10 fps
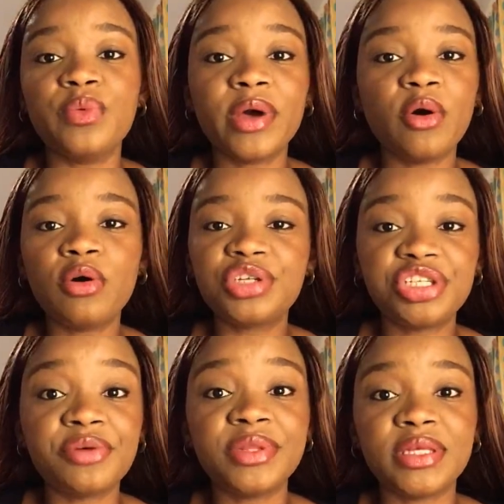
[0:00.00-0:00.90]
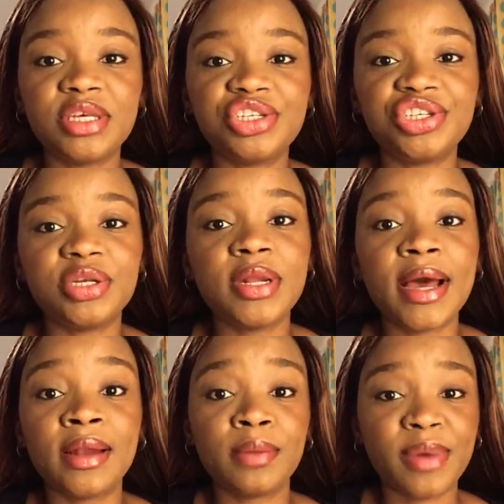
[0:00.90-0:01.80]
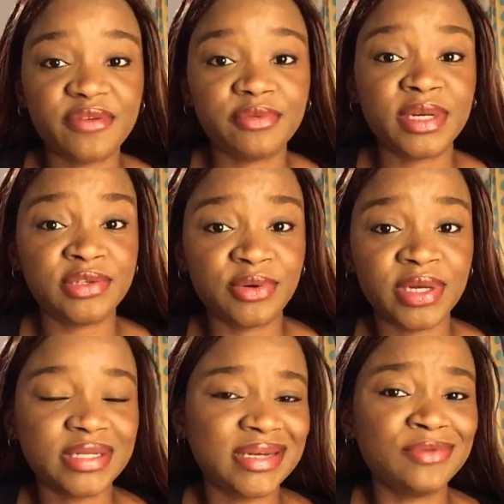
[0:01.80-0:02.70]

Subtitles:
were all sharing the kitchen and the bathroom and the toilet,